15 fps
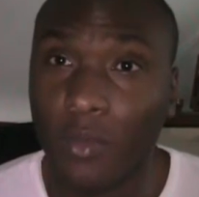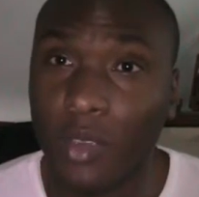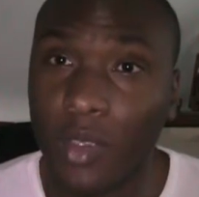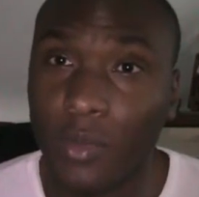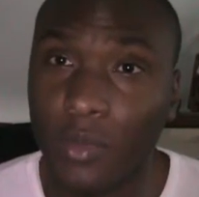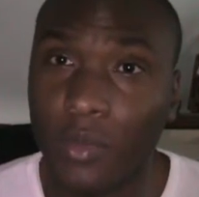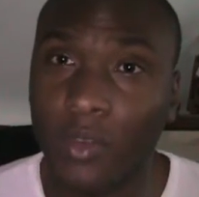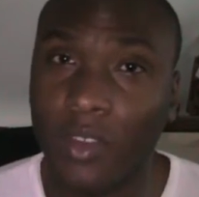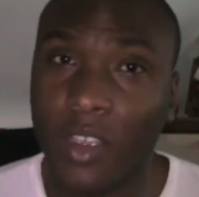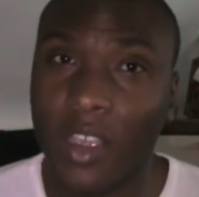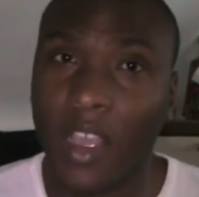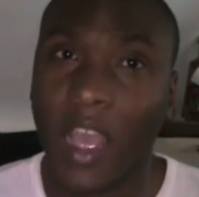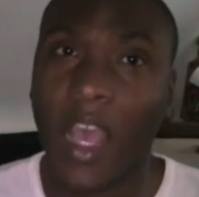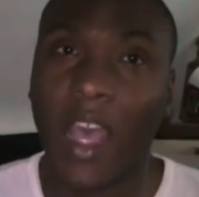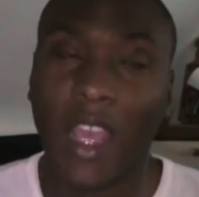people.
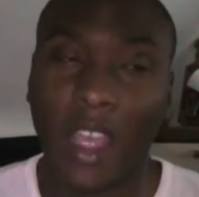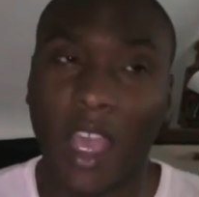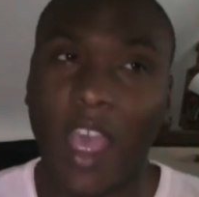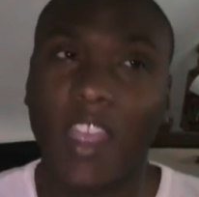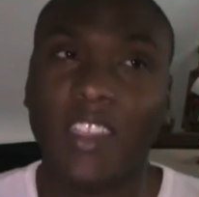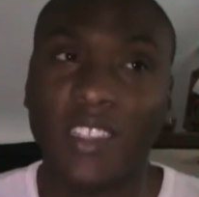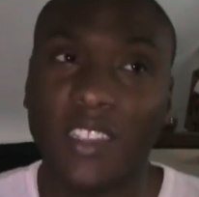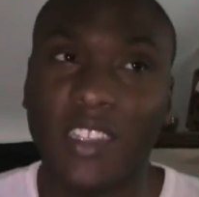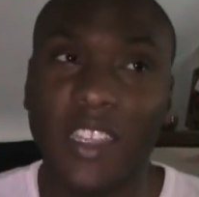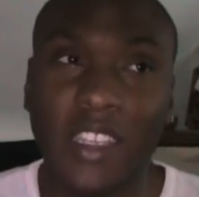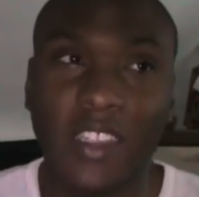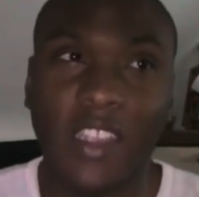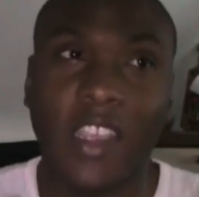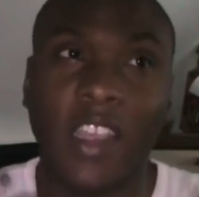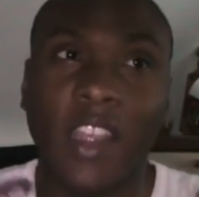I just
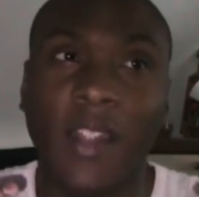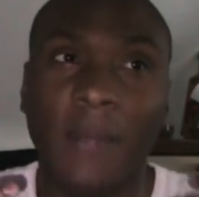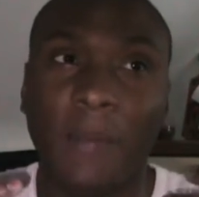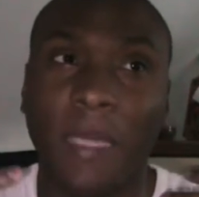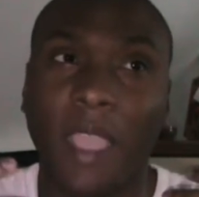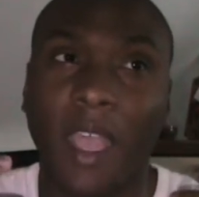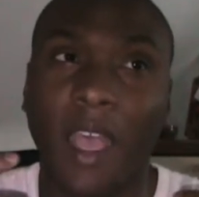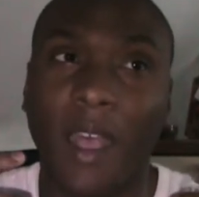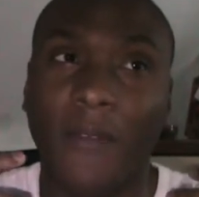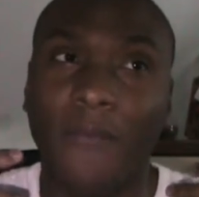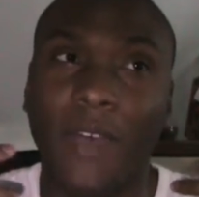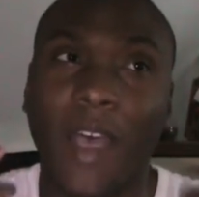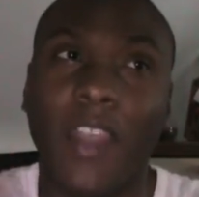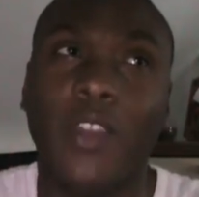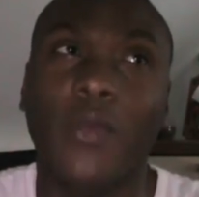need to
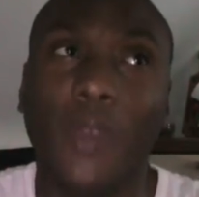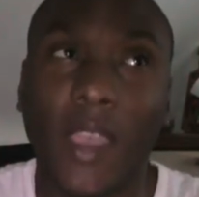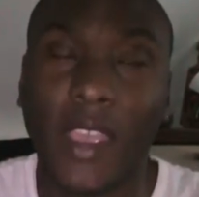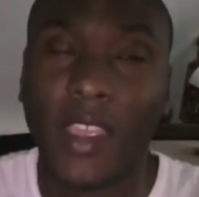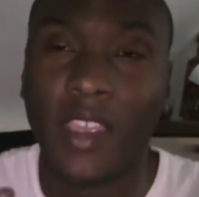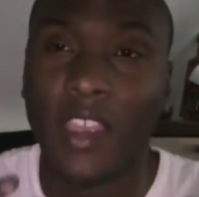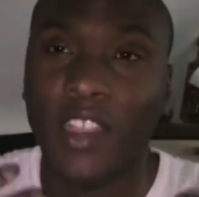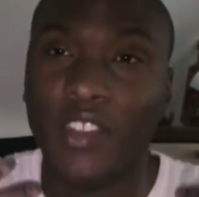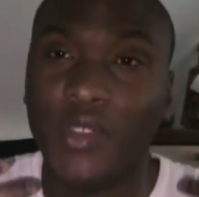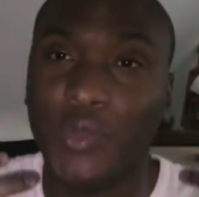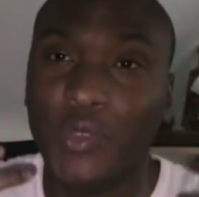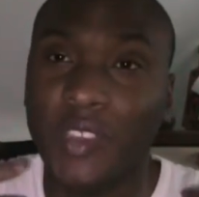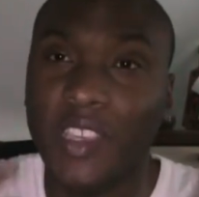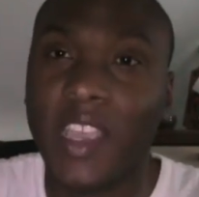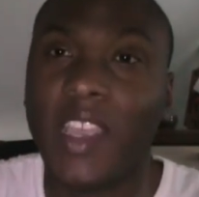find a way to
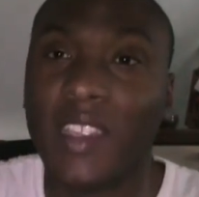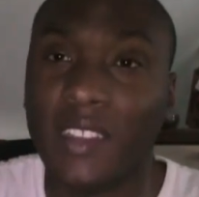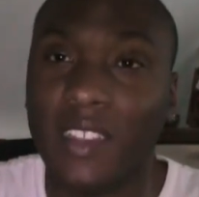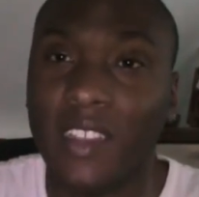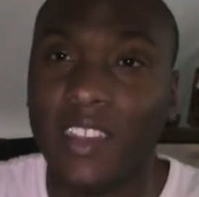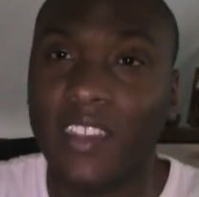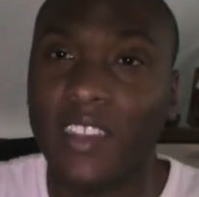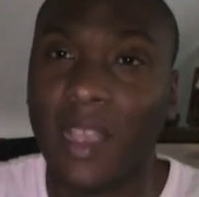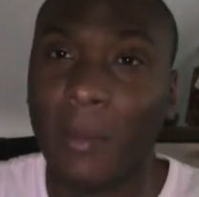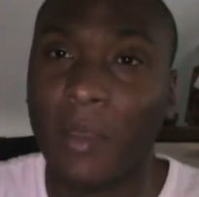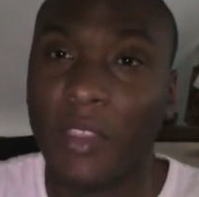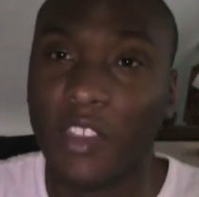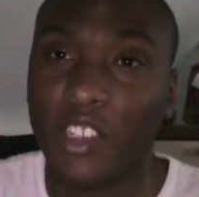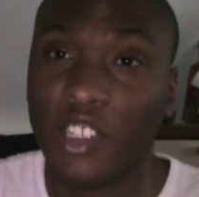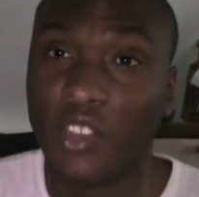get some of
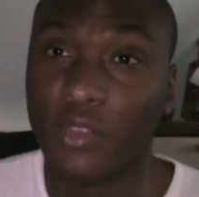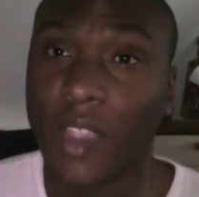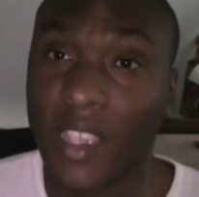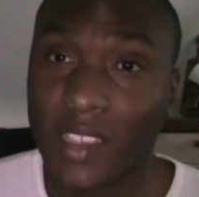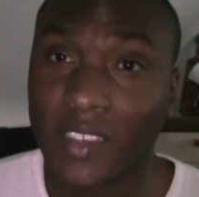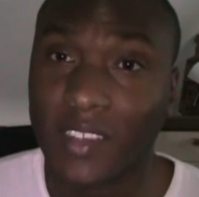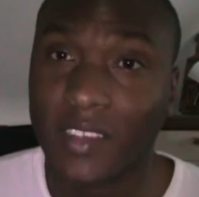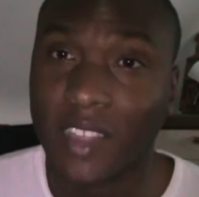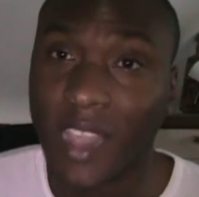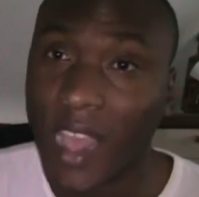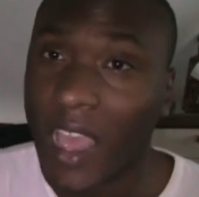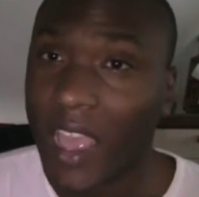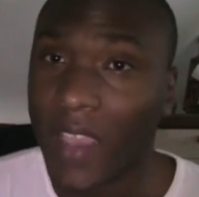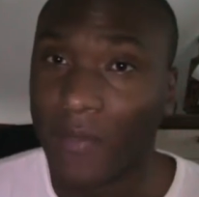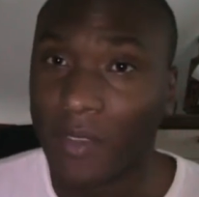the stress that
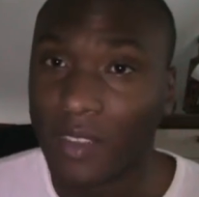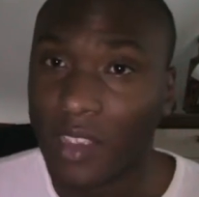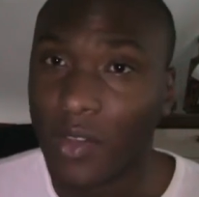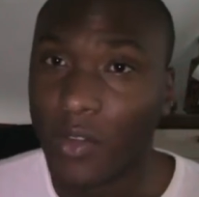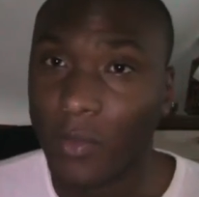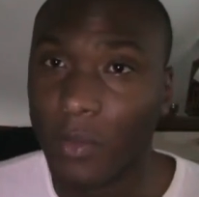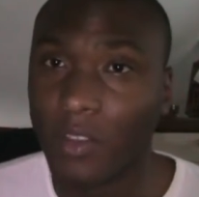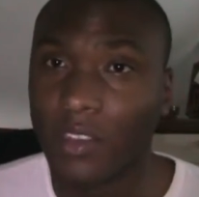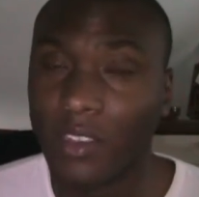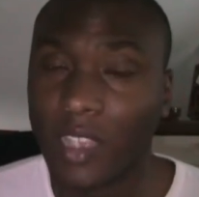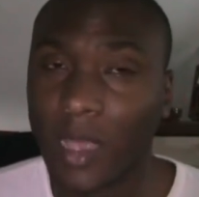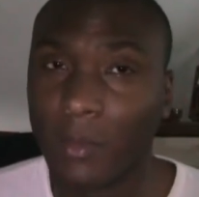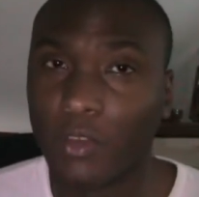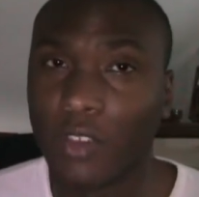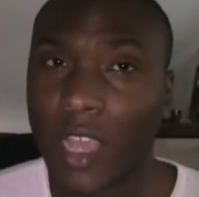I have to deal with most of the
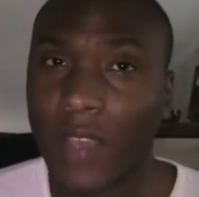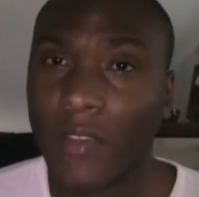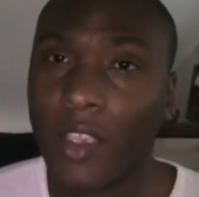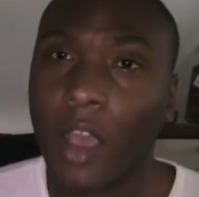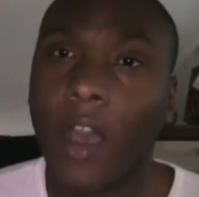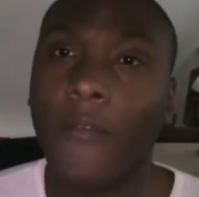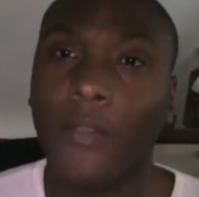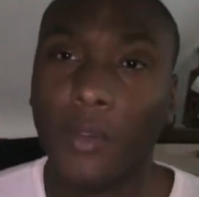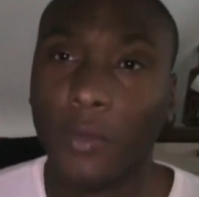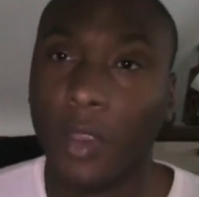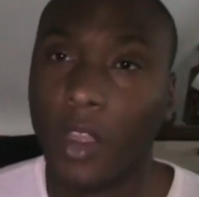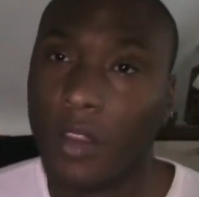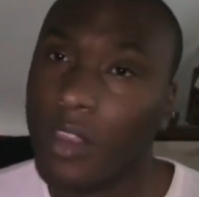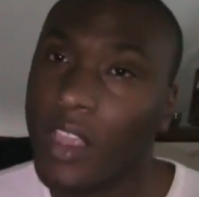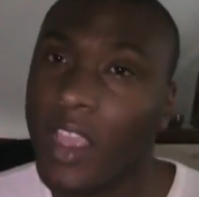time driving off the
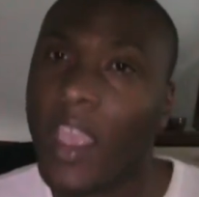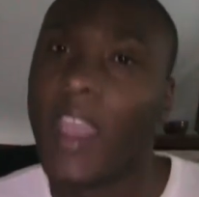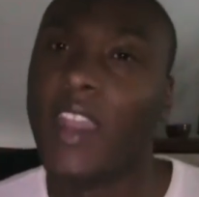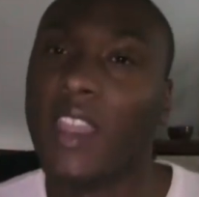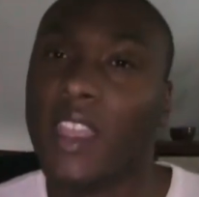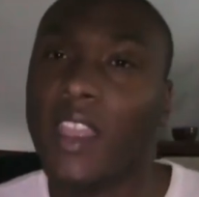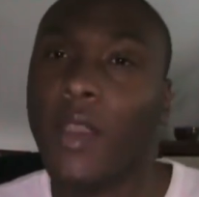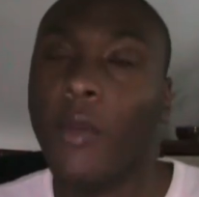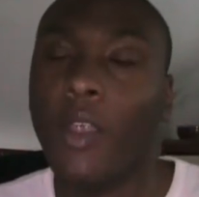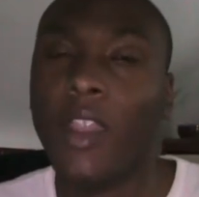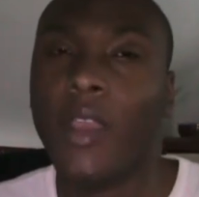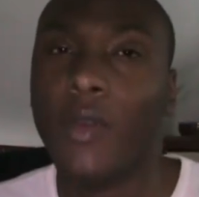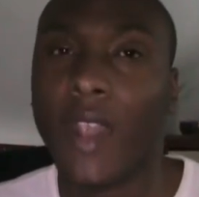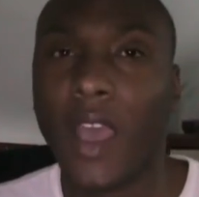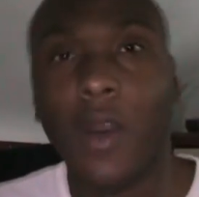road, and
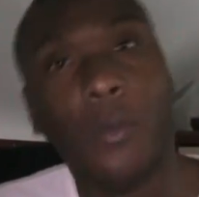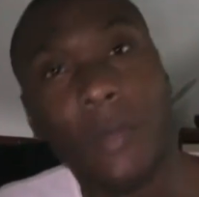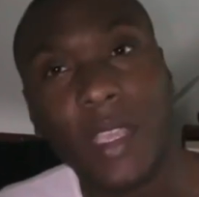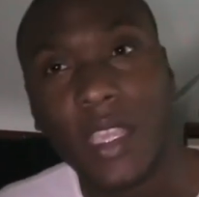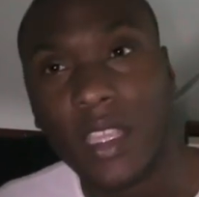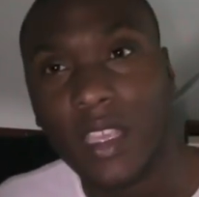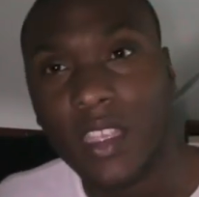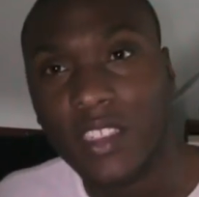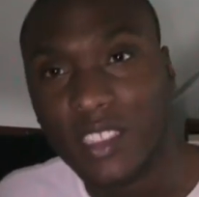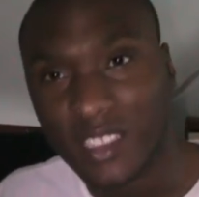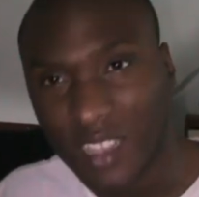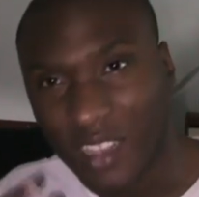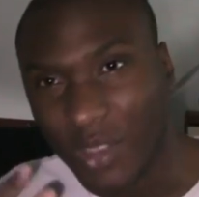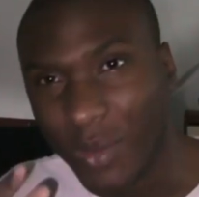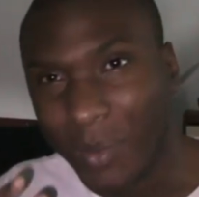it would help me just
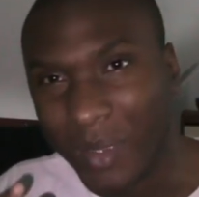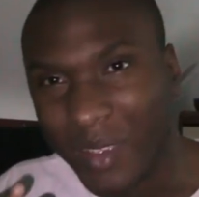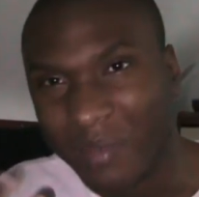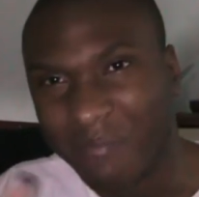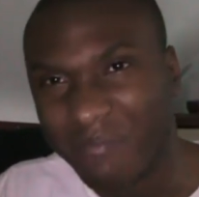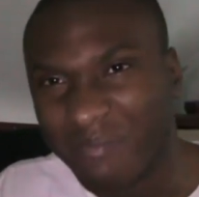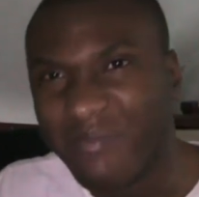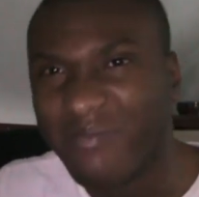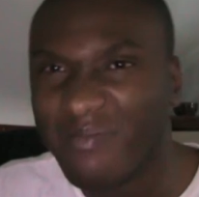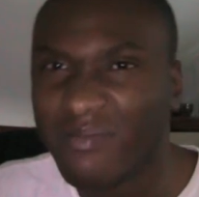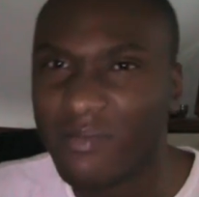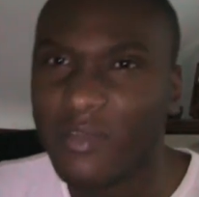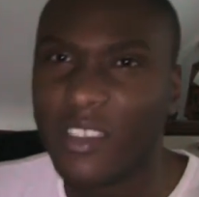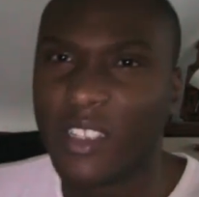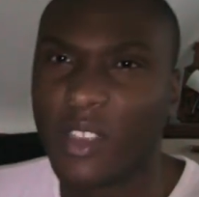a little bit.
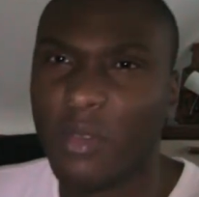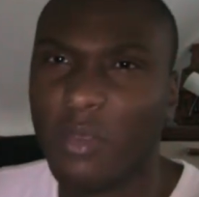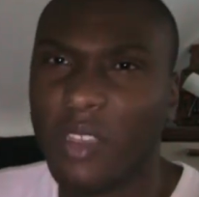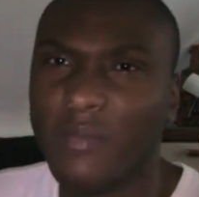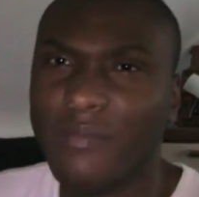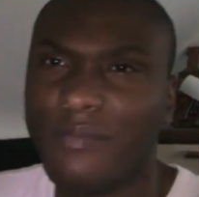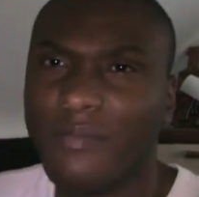Just a little bit.